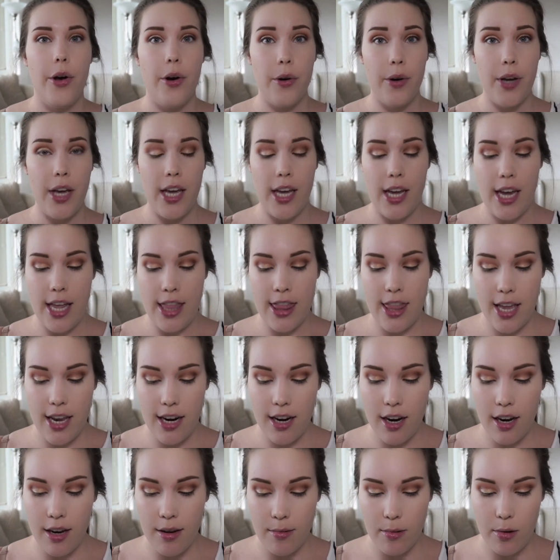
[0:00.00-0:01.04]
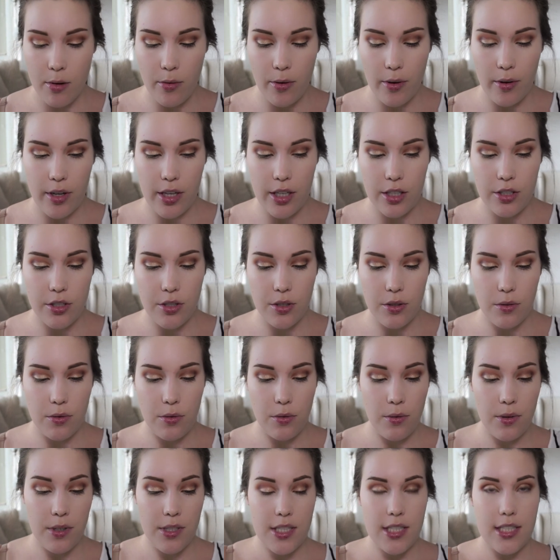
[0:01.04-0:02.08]
Okay, and then I'm going
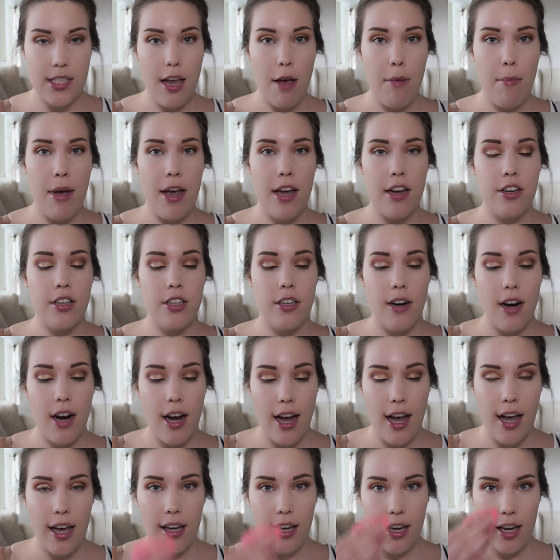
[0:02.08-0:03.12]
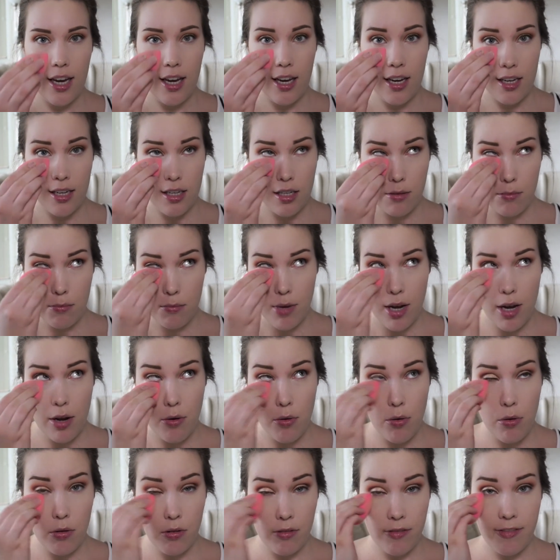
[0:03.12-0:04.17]
to set my under eye and my
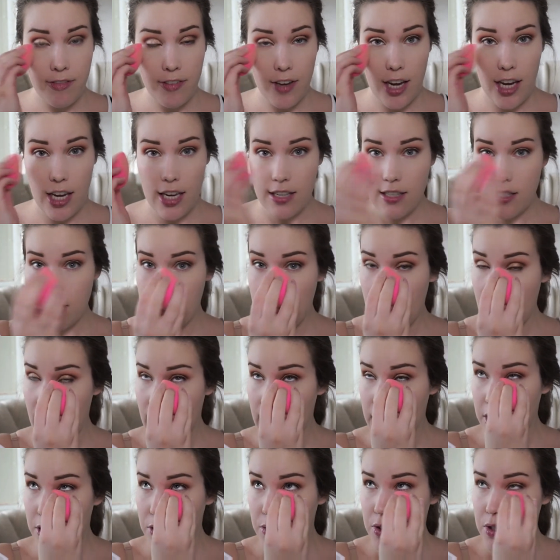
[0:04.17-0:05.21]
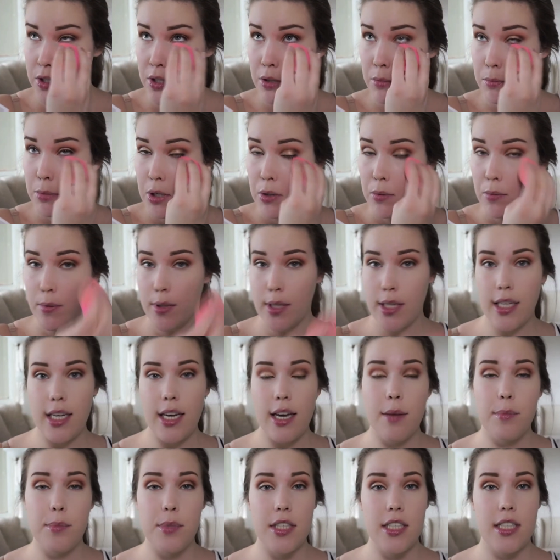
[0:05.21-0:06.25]
whole face. I used to be
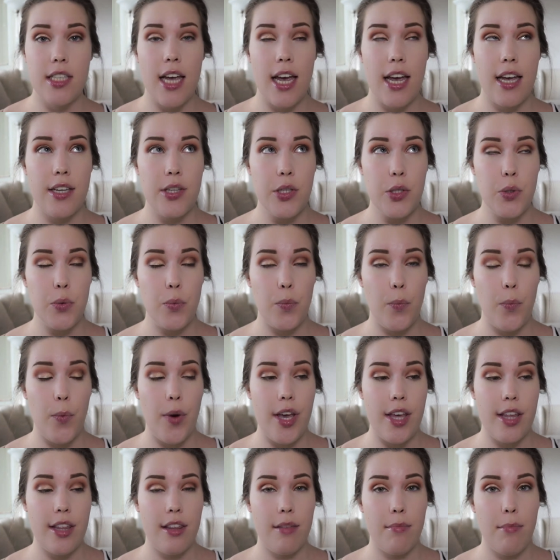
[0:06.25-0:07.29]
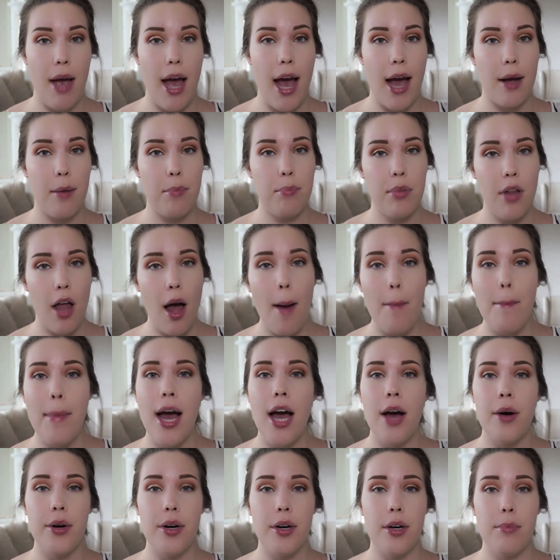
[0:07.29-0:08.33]
really obsessed with MAC blot
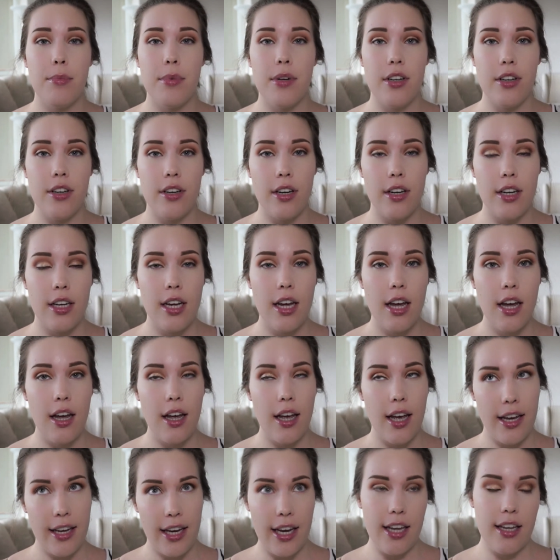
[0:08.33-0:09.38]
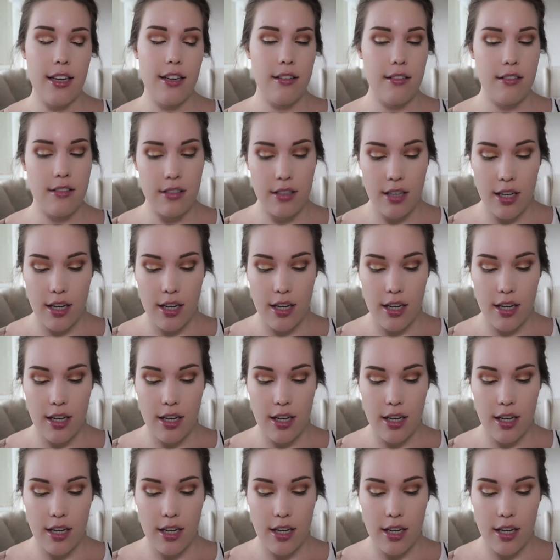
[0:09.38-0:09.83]
powder, but again,